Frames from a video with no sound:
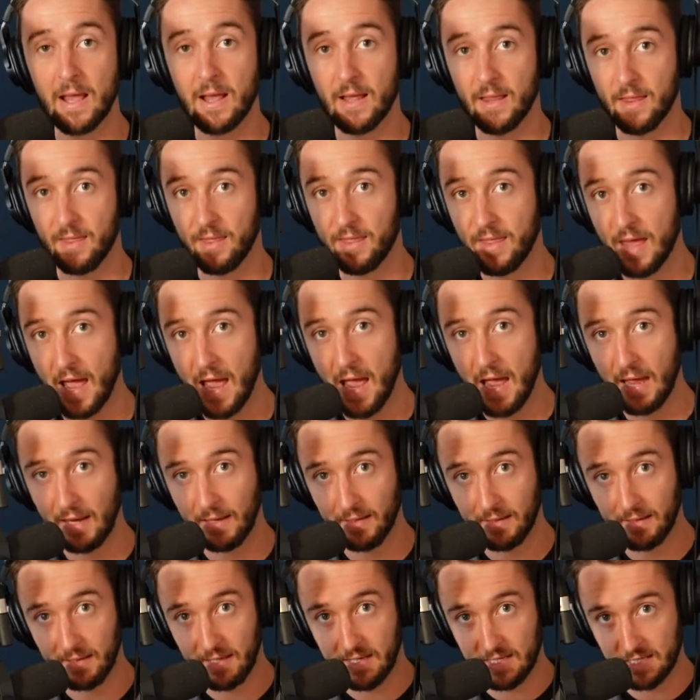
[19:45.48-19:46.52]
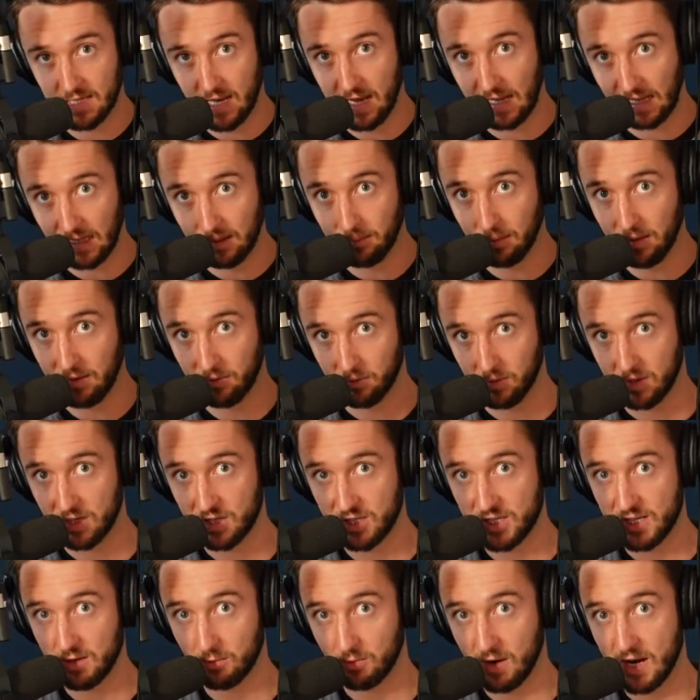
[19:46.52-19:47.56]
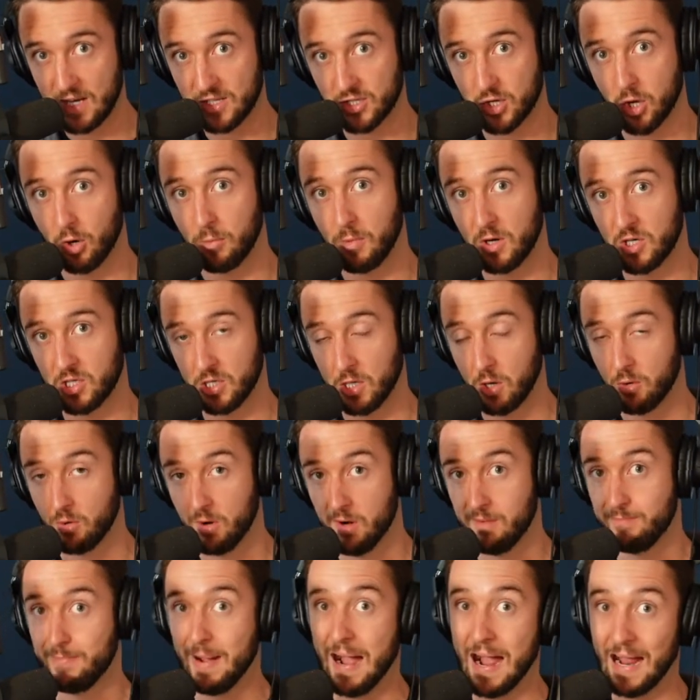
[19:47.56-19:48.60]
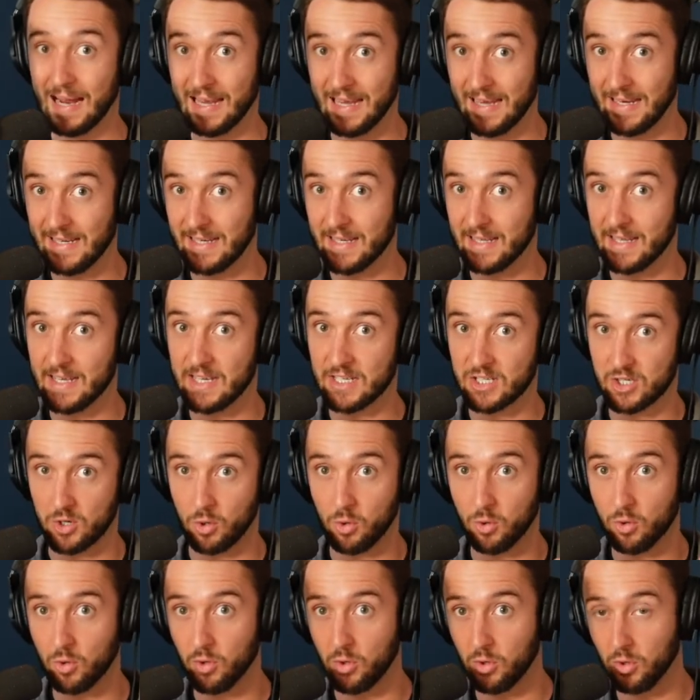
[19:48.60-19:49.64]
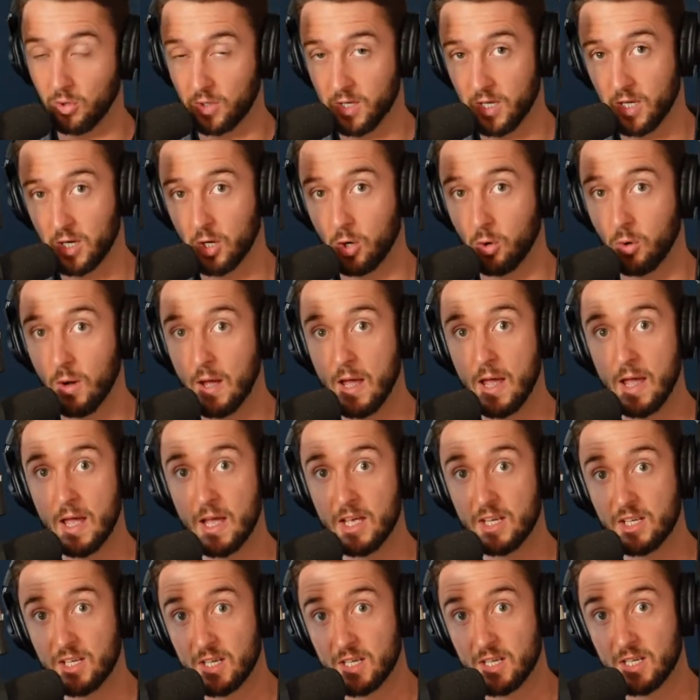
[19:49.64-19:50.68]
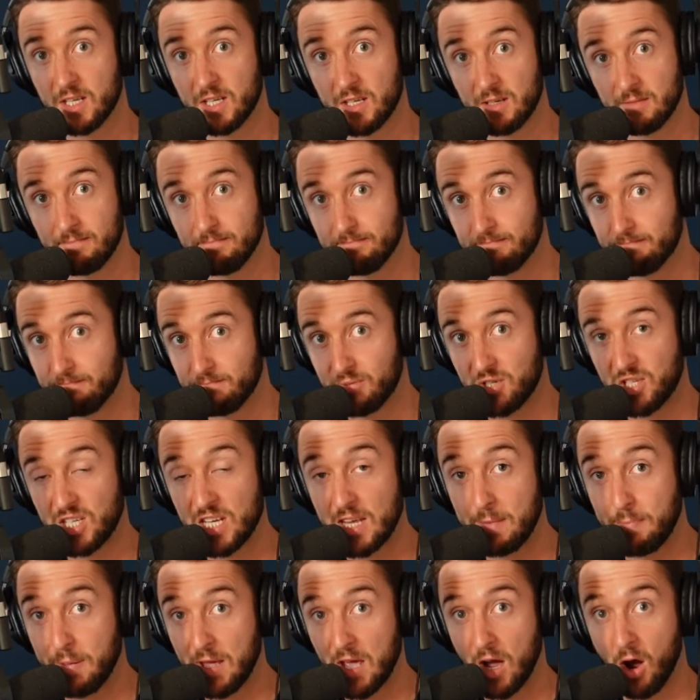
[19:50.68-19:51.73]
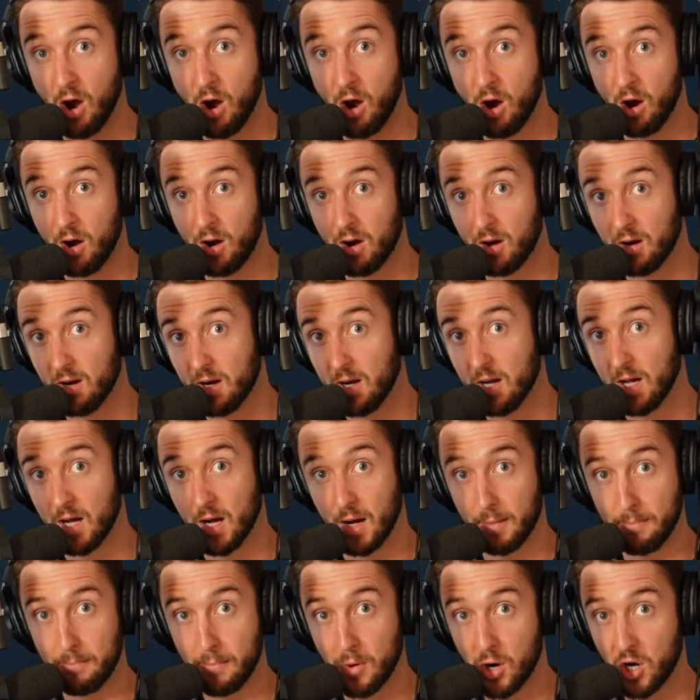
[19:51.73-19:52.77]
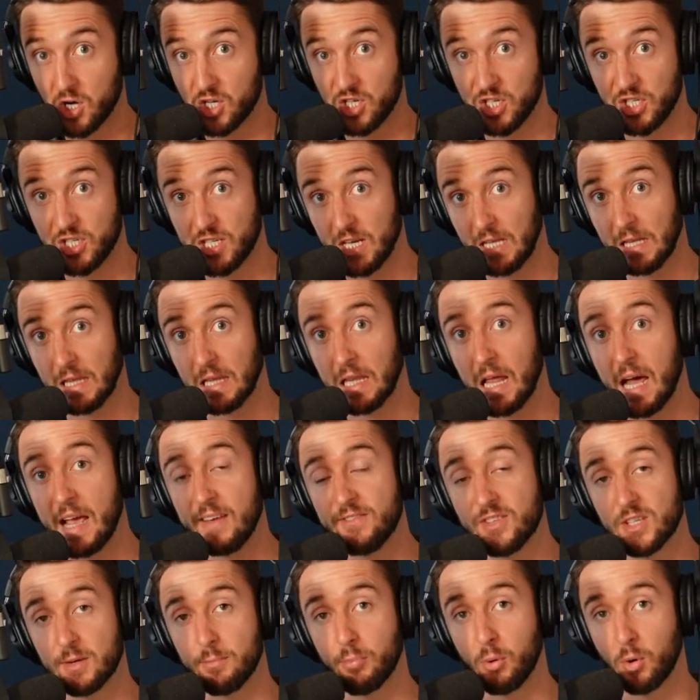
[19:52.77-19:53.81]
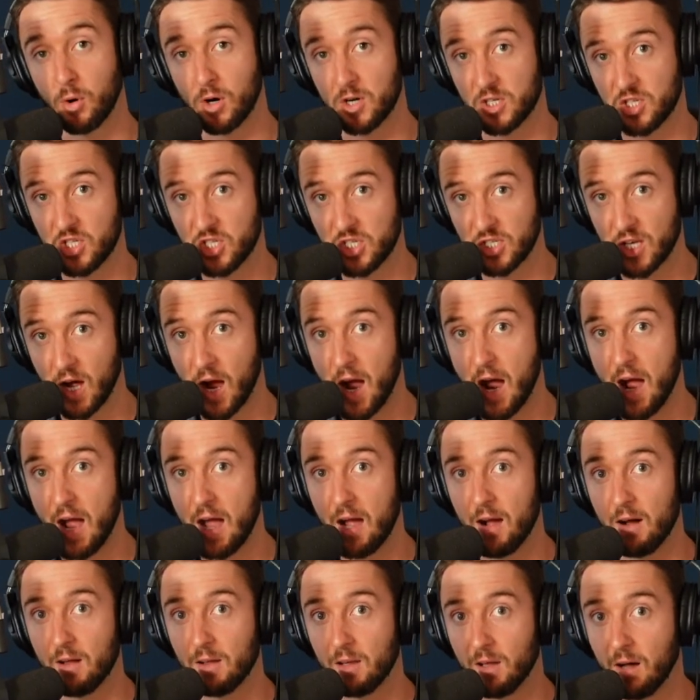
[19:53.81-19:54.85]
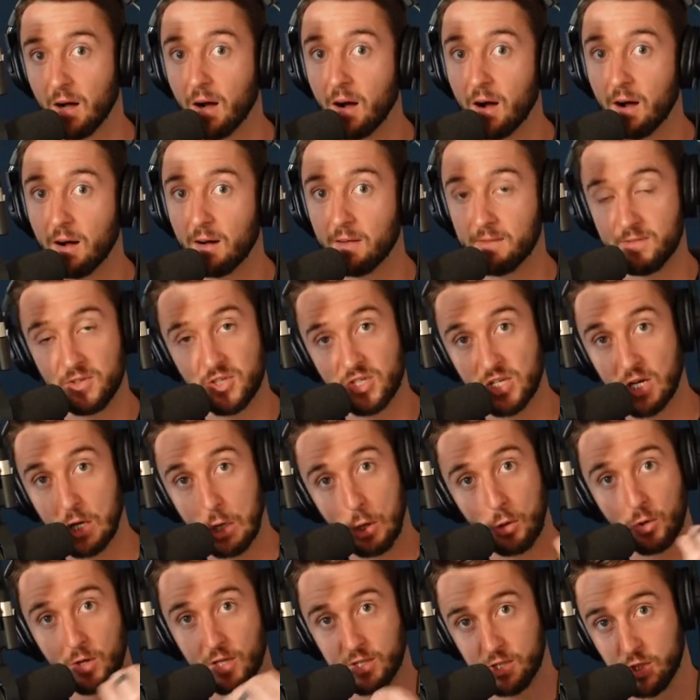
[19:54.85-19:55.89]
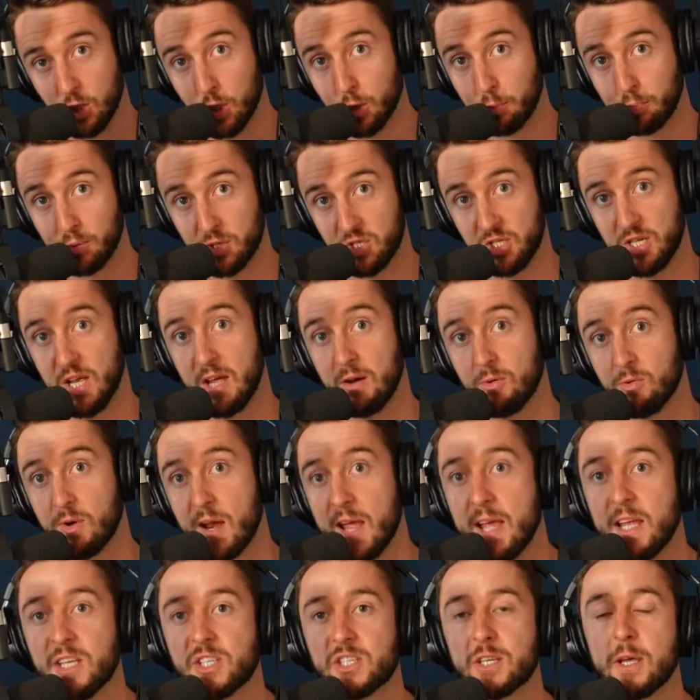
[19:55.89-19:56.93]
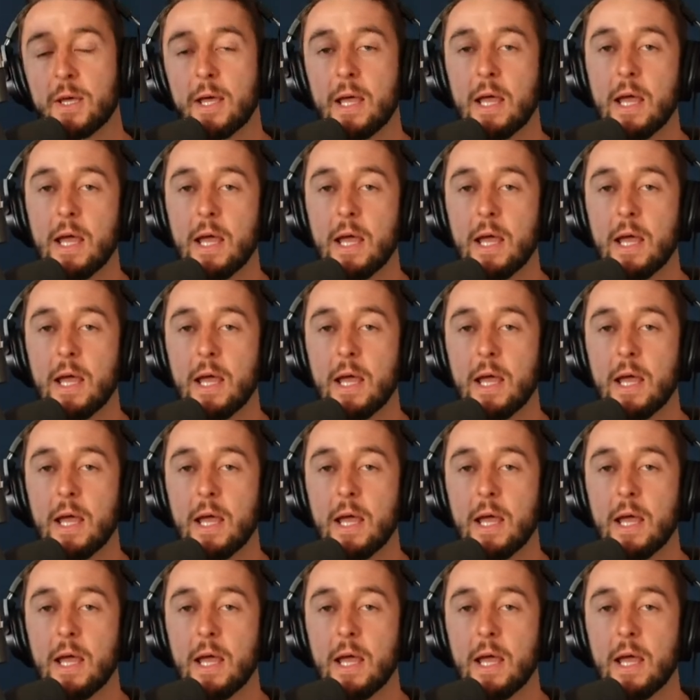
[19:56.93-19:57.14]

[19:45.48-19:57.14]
Then it's likely to believe we're going to see rates go much lower and back into this whole, CPR, emergency life support style of 0 to 2% rates.